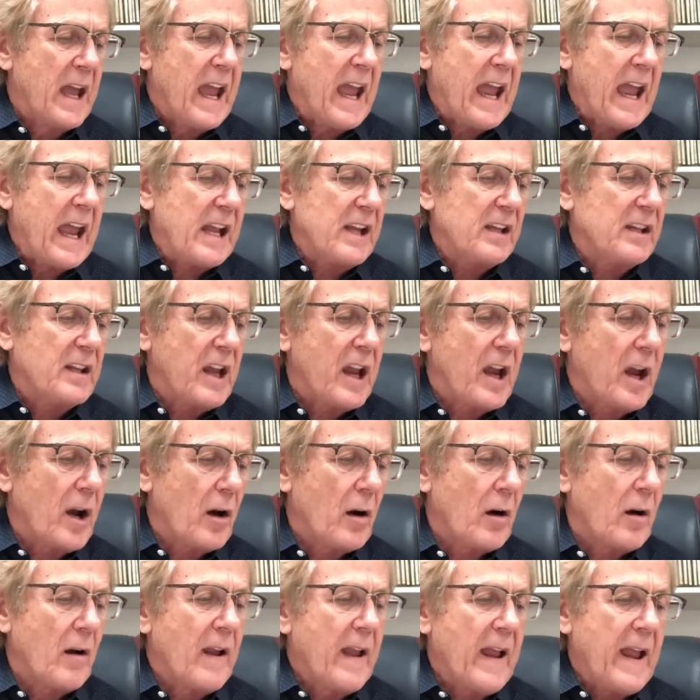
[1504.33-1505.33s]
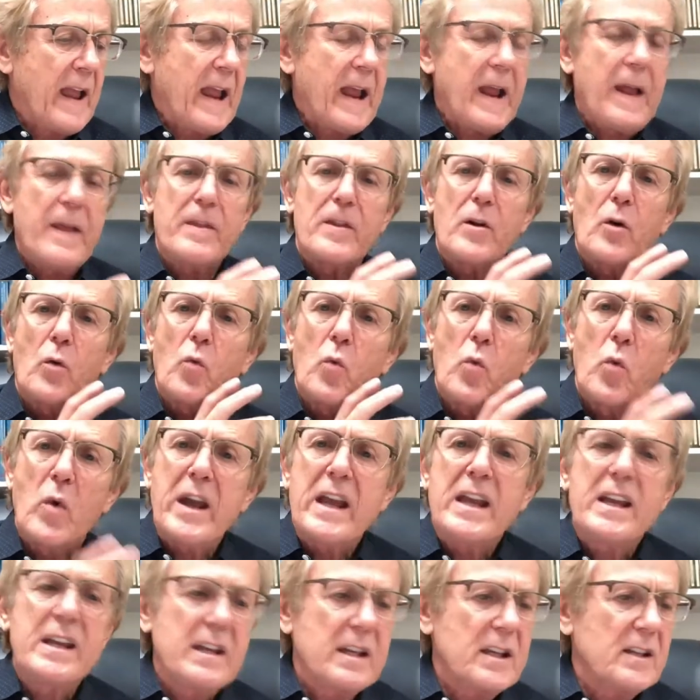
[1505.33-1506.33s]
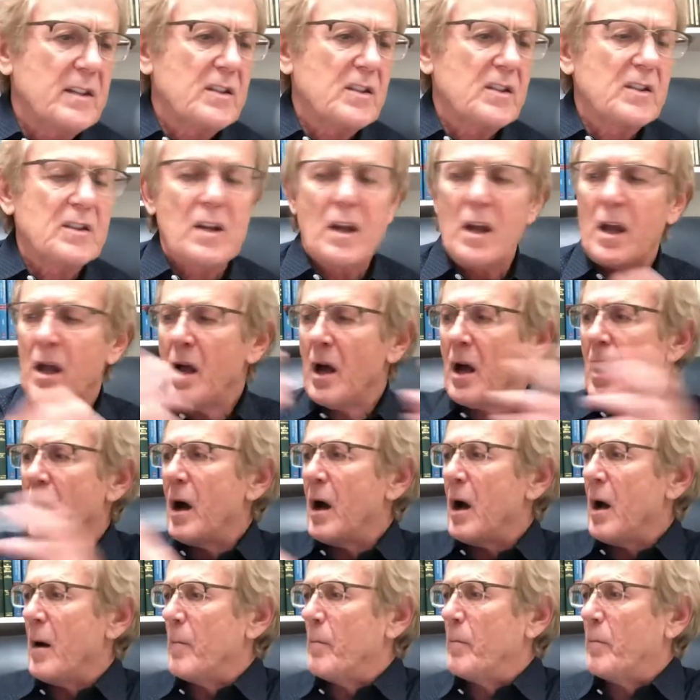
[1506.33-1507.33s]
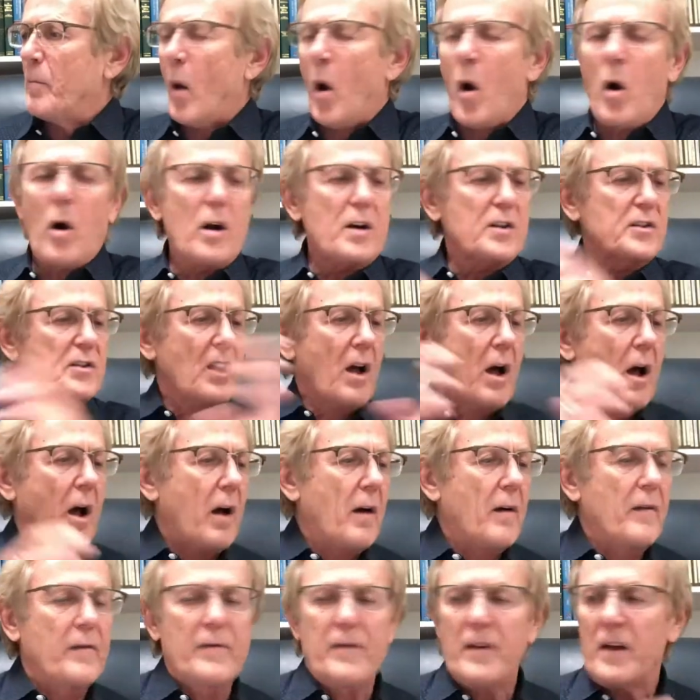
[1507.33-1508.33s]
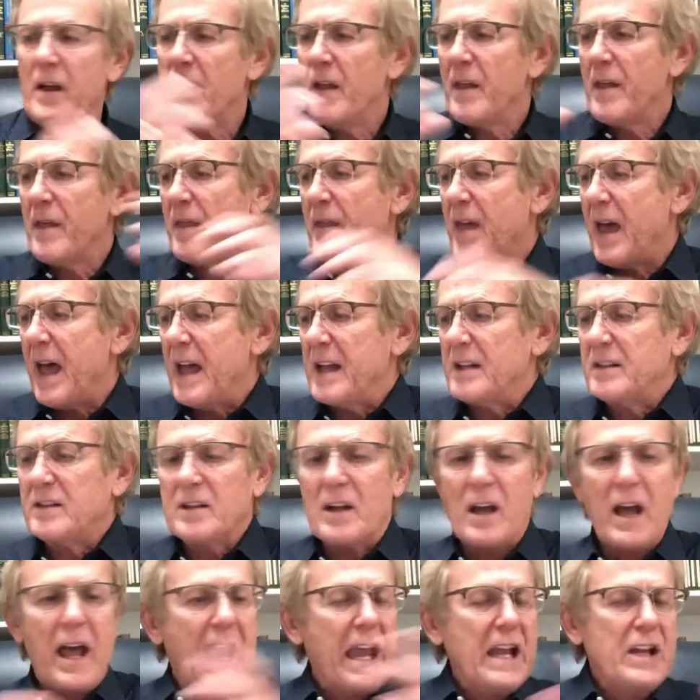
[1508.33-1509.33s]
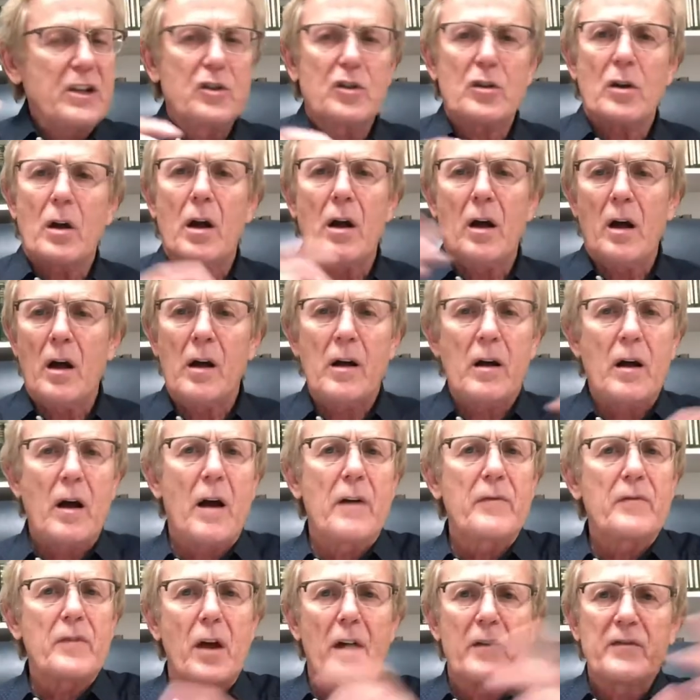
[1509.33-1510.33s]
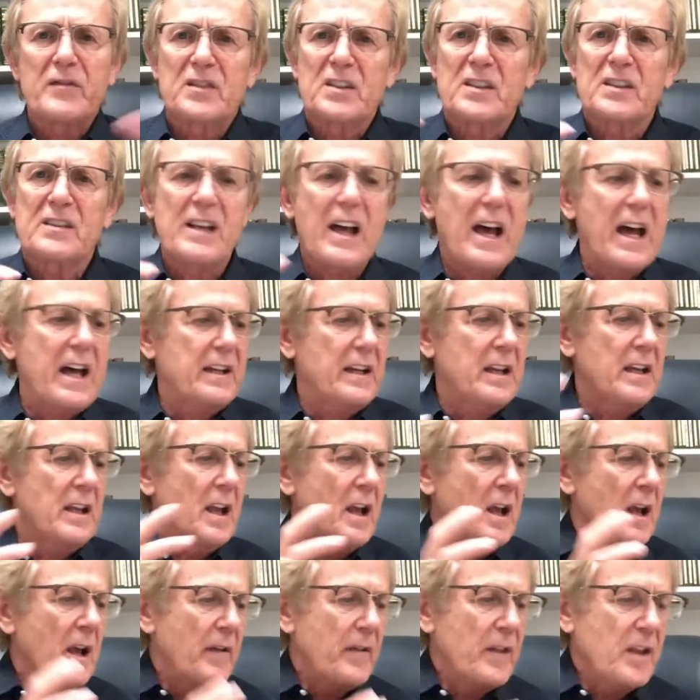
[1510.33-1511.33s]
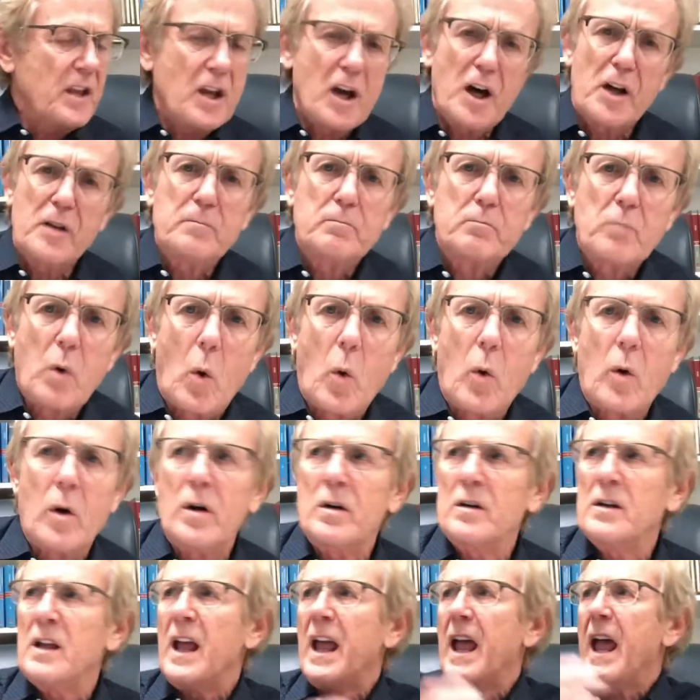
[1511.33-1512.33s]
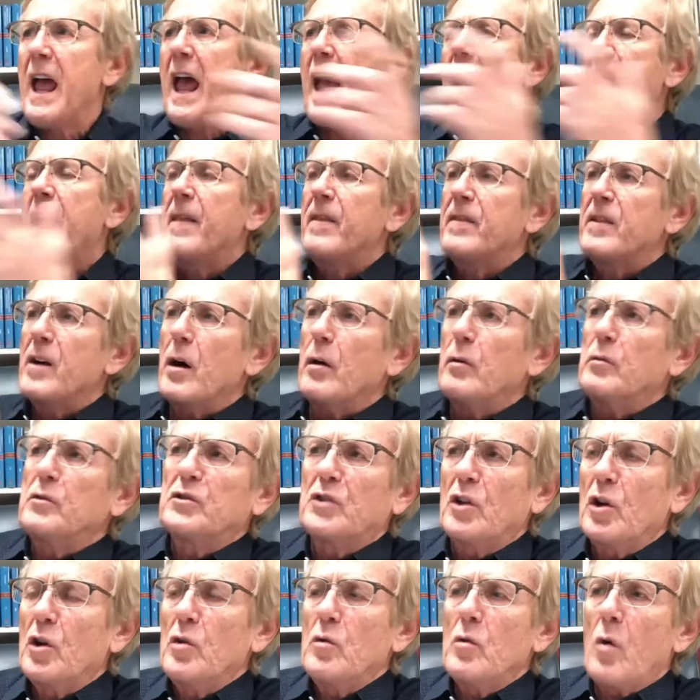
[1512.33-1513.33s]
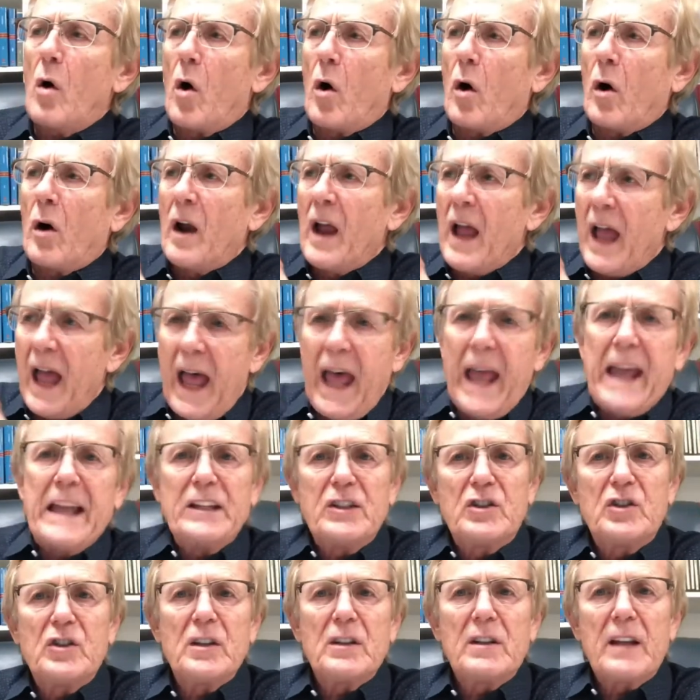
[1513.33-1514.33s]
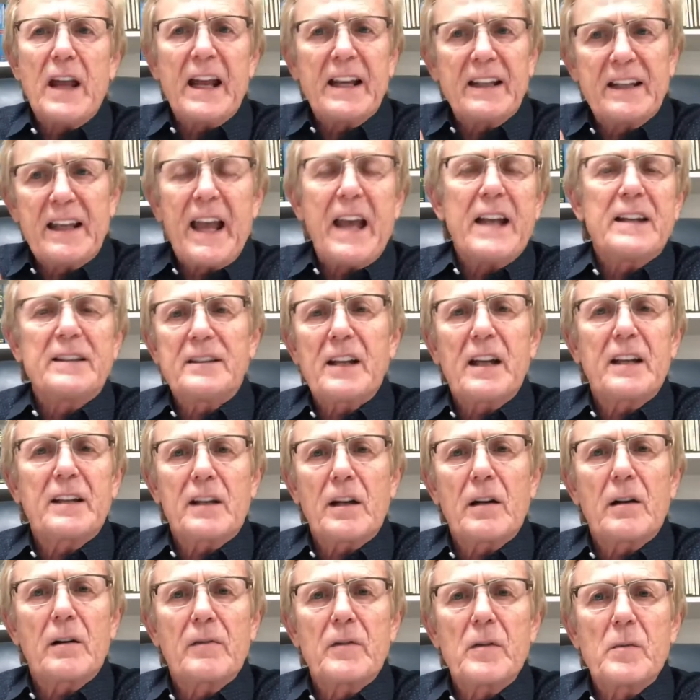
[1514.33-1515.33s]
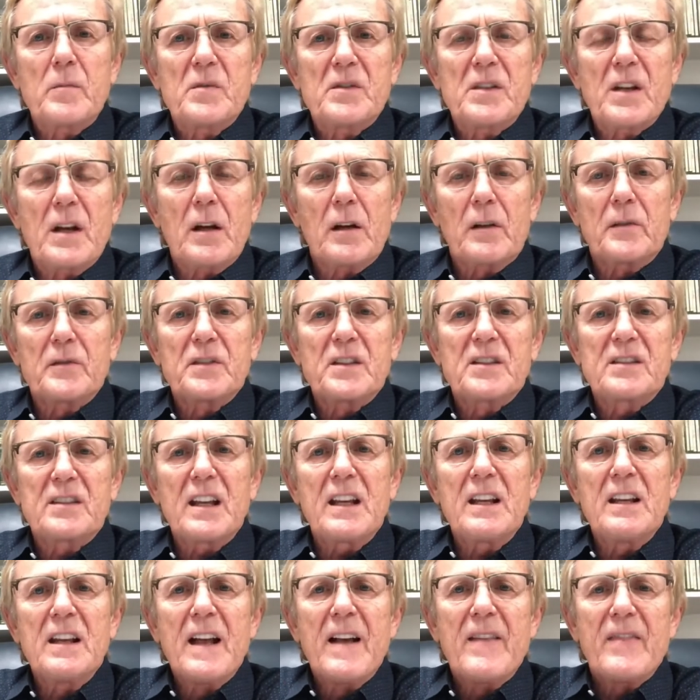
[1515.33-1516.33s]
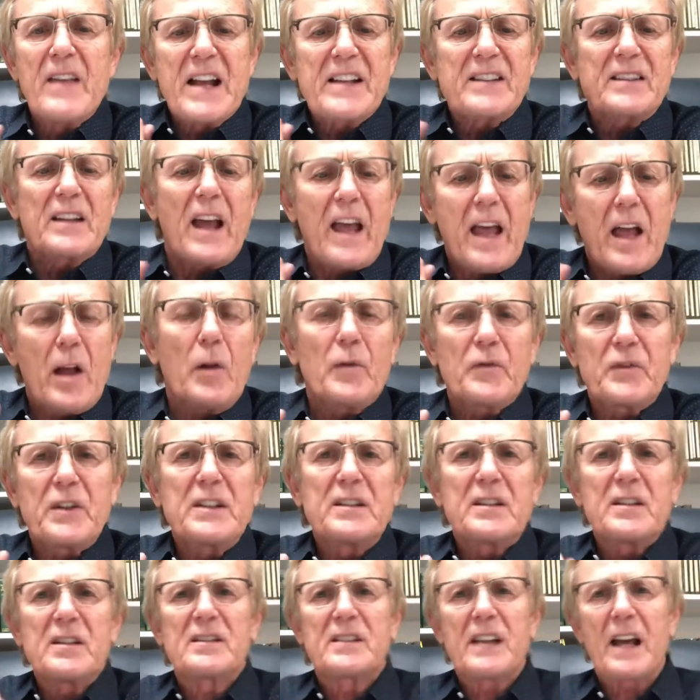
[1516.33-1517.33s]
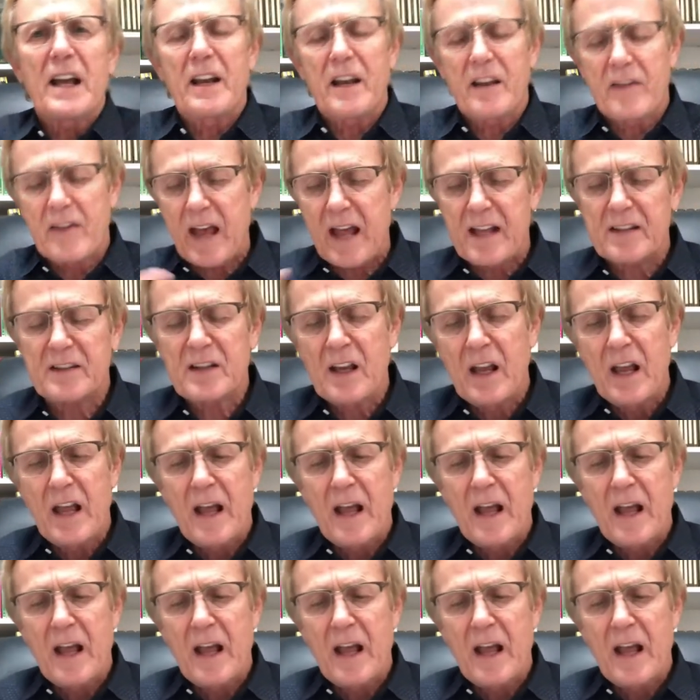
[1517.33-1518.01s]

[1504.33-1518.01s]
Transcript: and care in the weakest parts of that age uh, uh, of, of society, the unborn and those who are aged and can't take care of themselves. You see, that's a healthy society. That's,